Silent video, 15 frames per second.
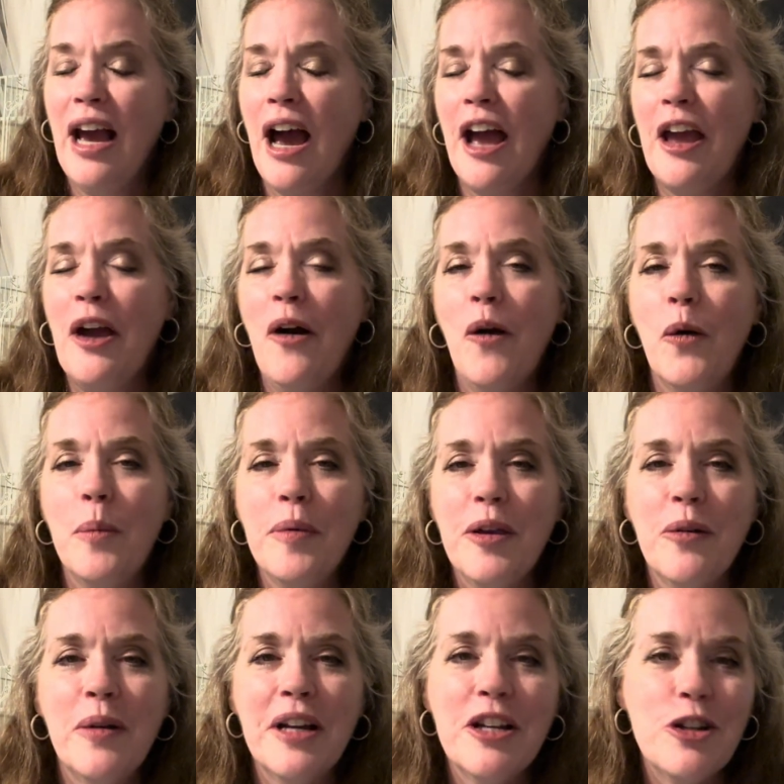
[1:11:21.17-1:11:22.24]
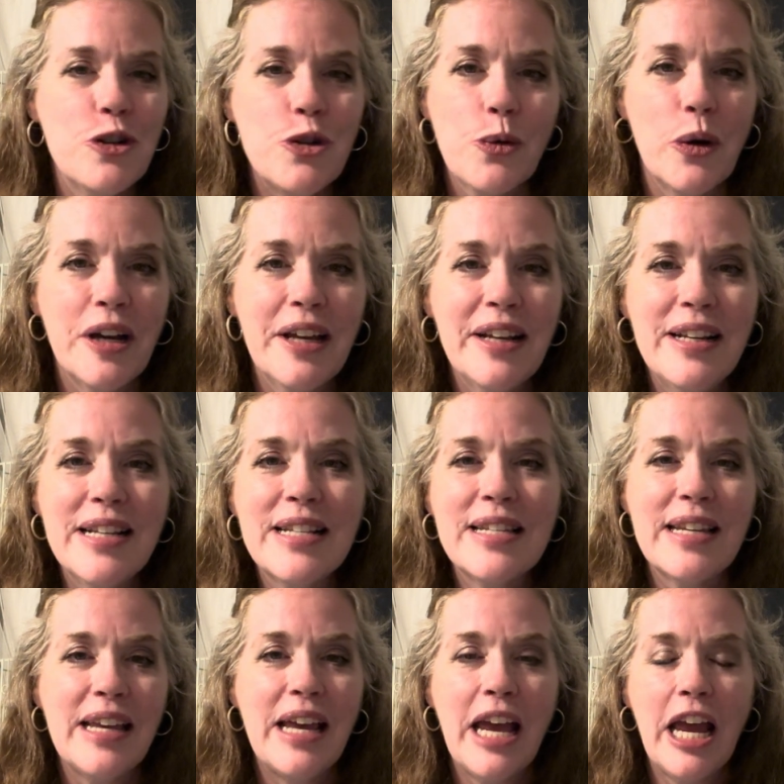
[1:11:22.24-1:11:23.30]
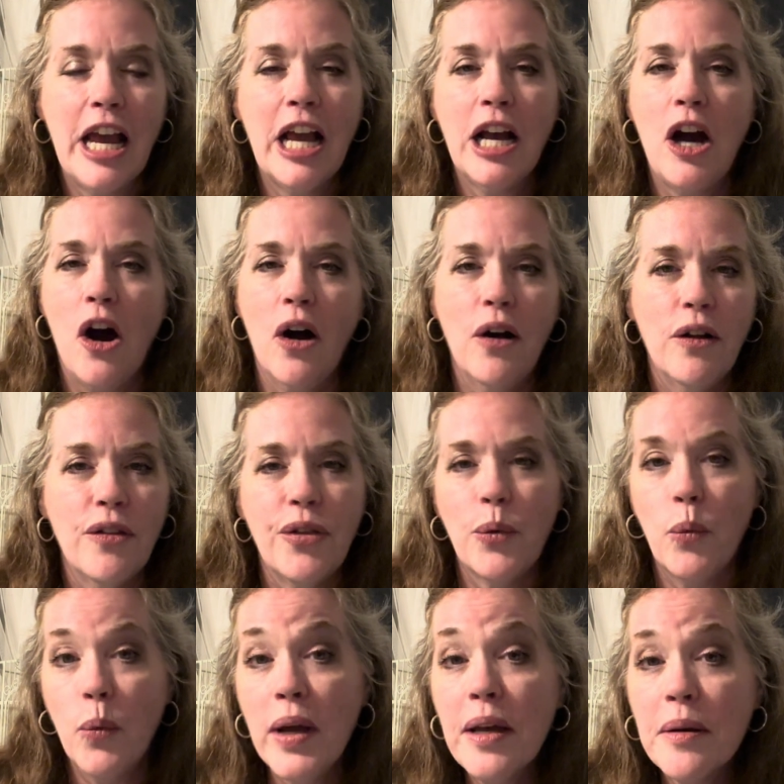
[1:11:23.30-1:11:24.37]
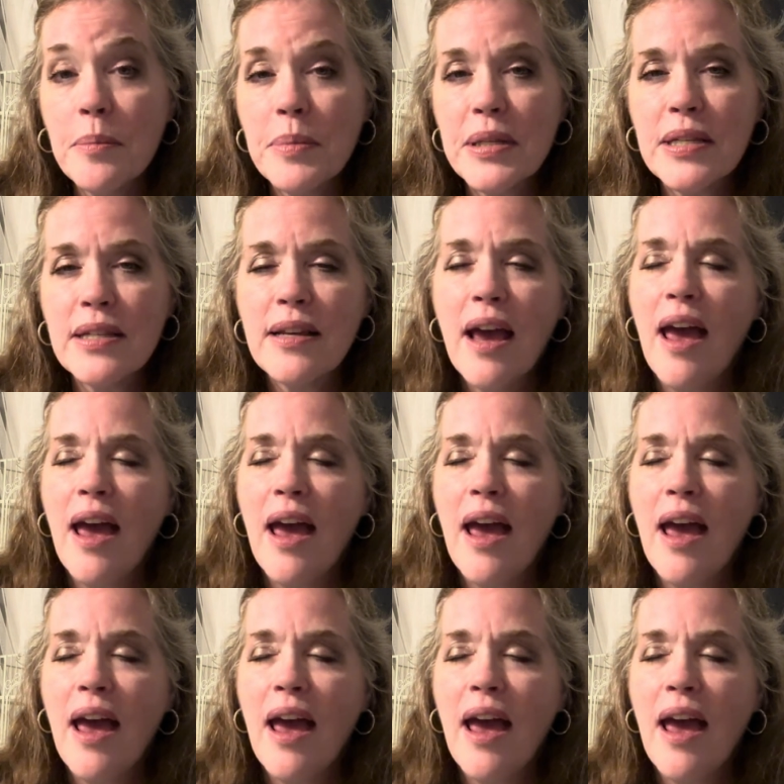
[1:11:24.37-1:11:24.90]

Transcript: I hope you enjoyed seeing all the whips